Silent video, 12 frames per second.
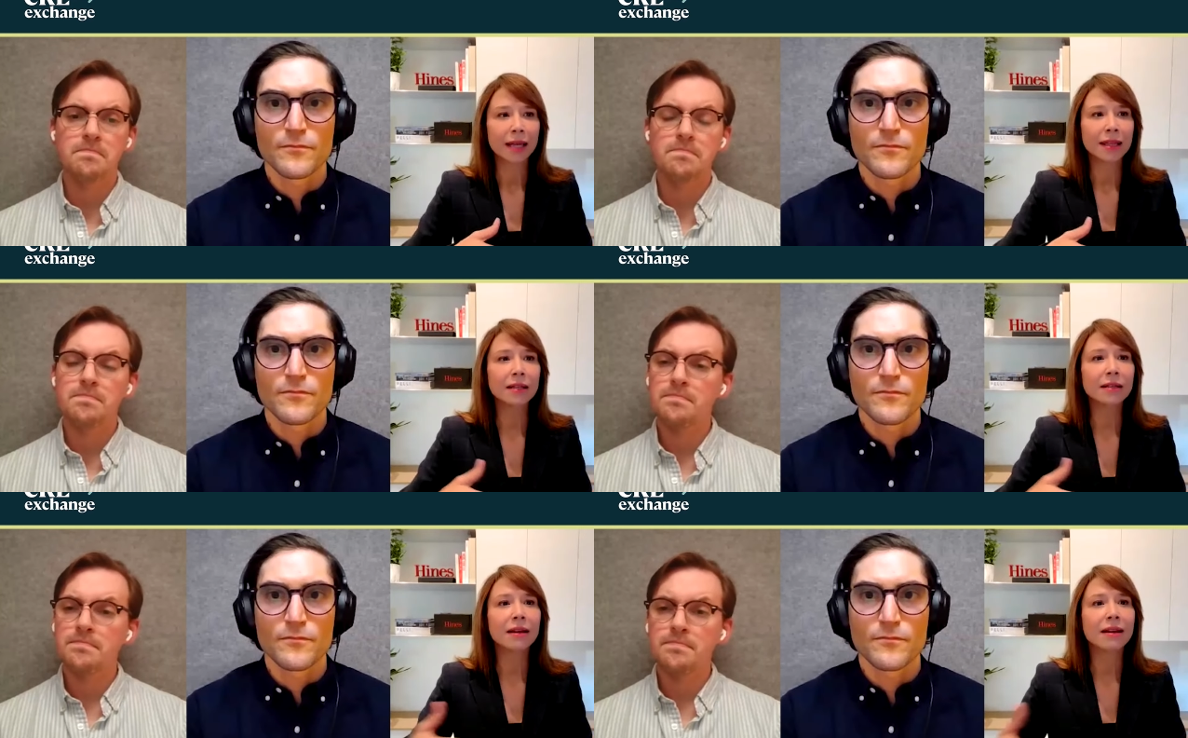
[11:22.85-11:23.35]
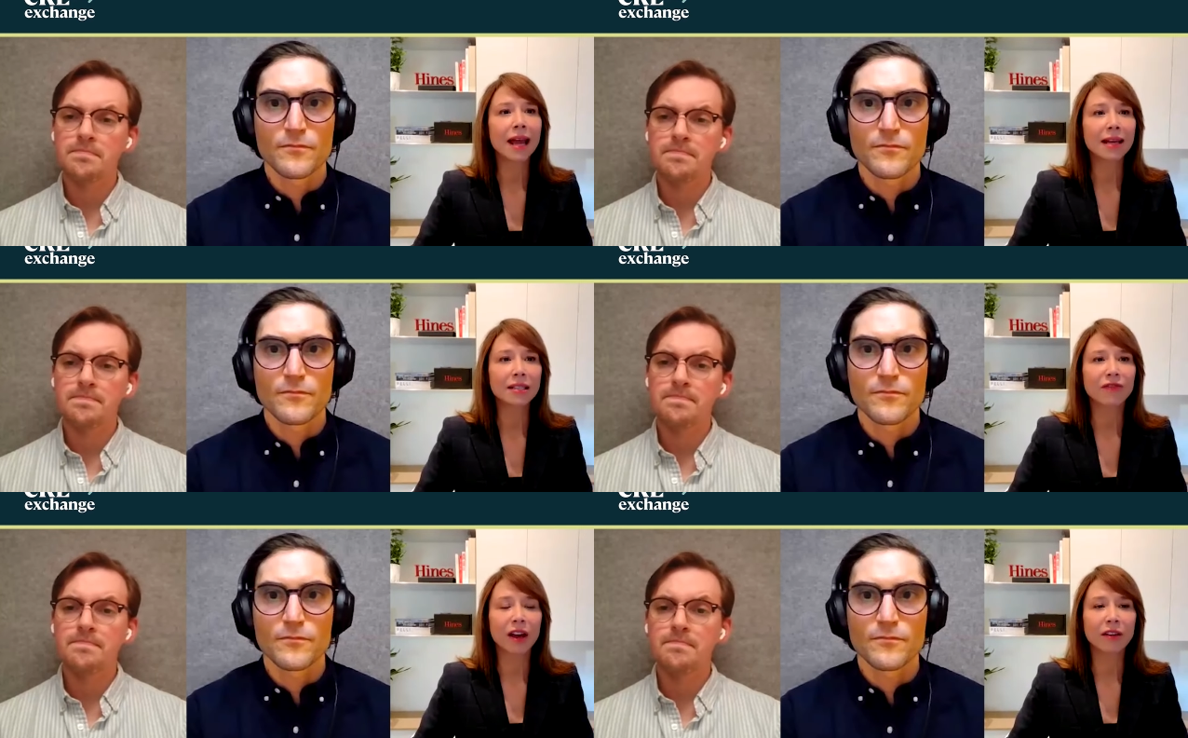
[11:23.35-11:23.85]
Speaker 1: I think the
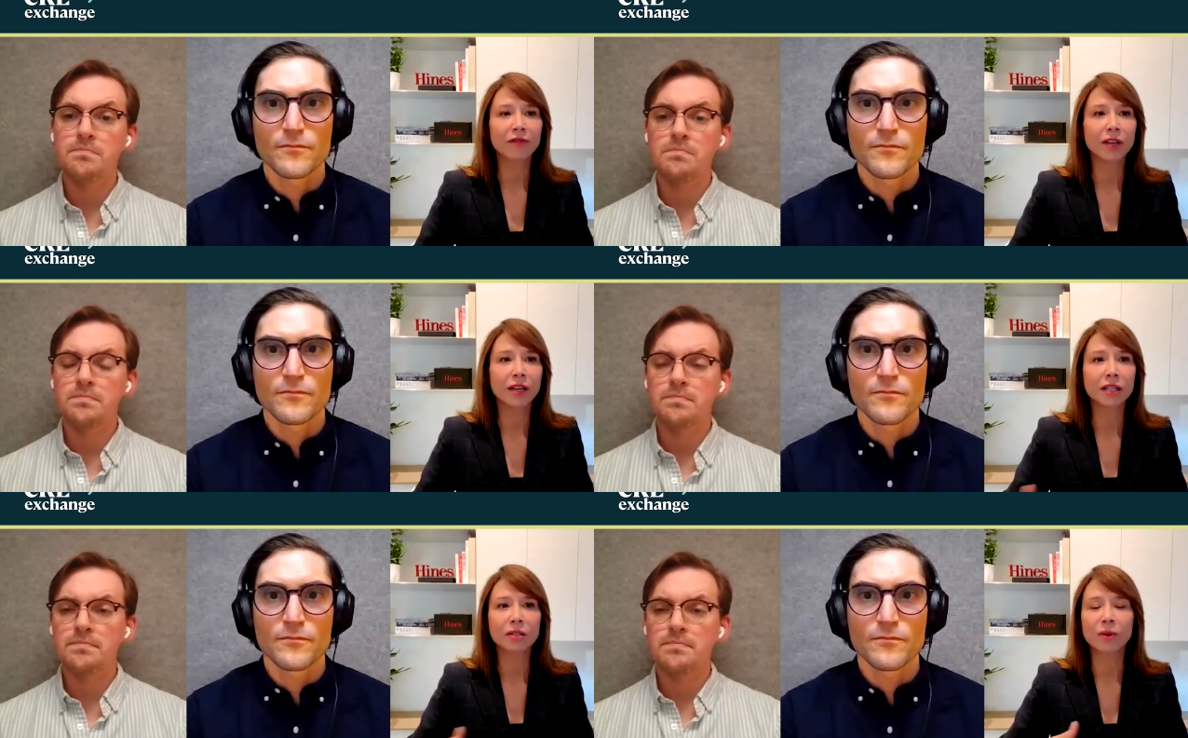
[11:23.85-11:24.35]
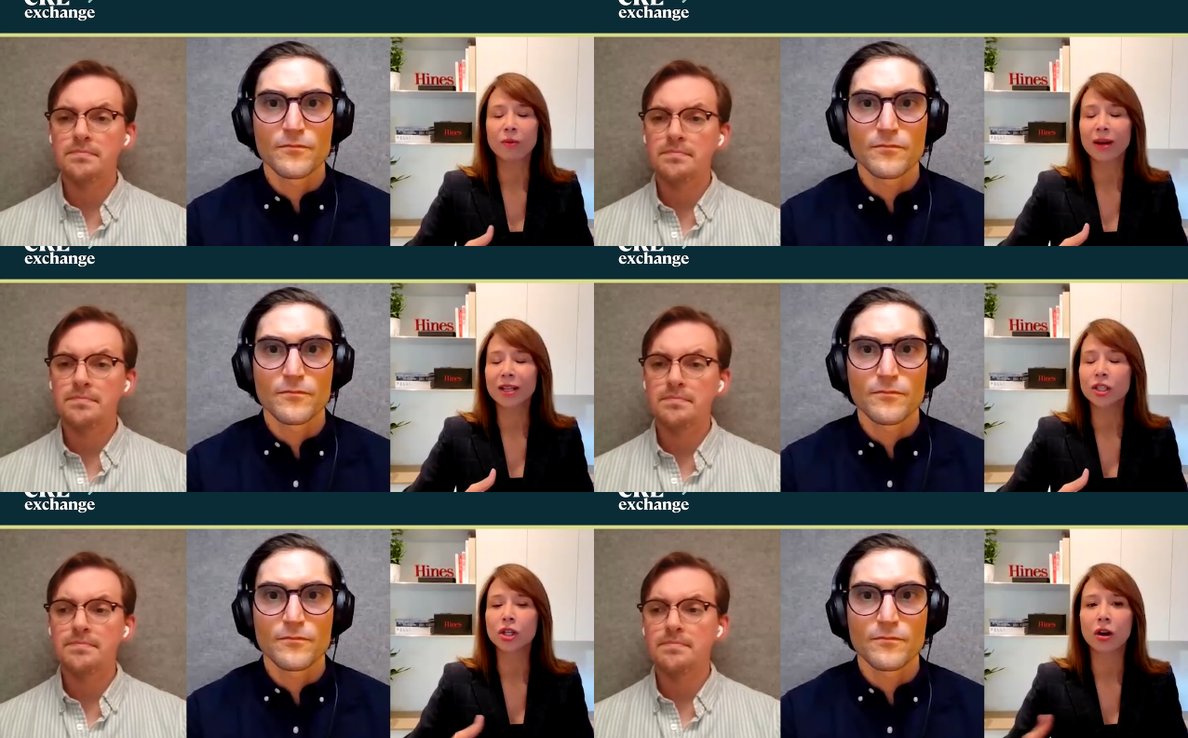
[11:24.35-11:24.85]
last five years we
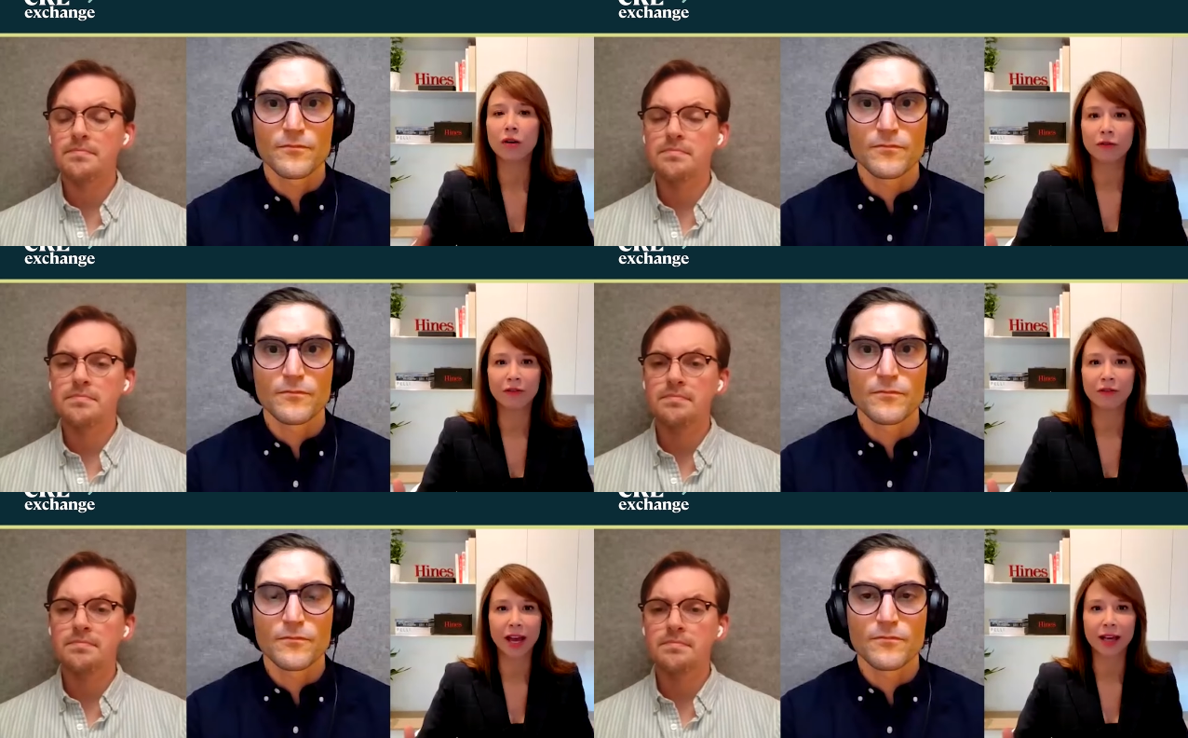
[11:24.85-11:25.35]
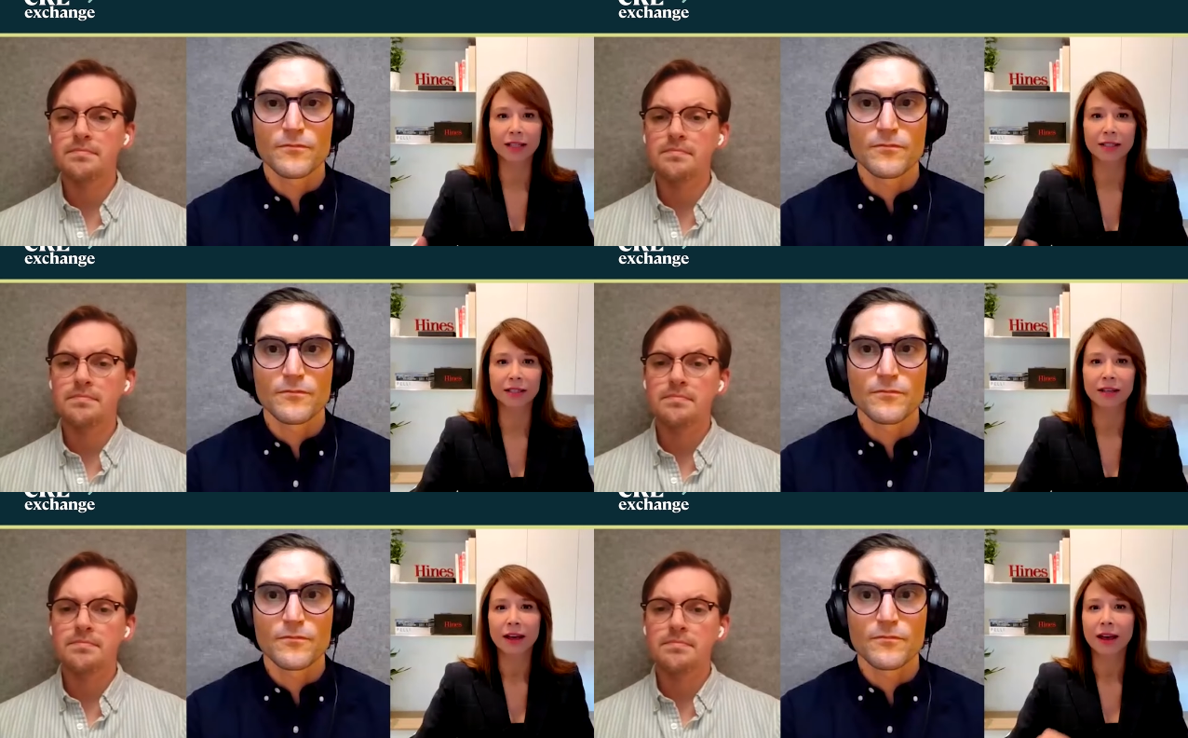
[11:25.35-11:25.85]
went so
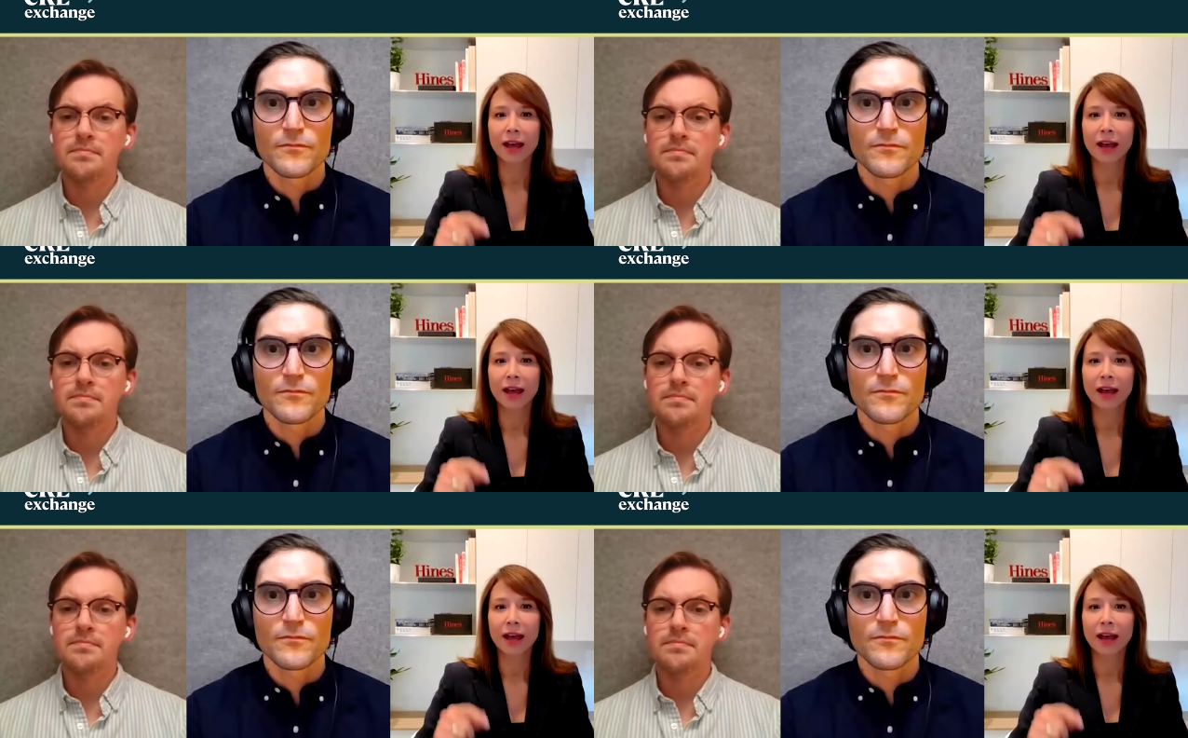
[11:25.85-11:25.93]
fast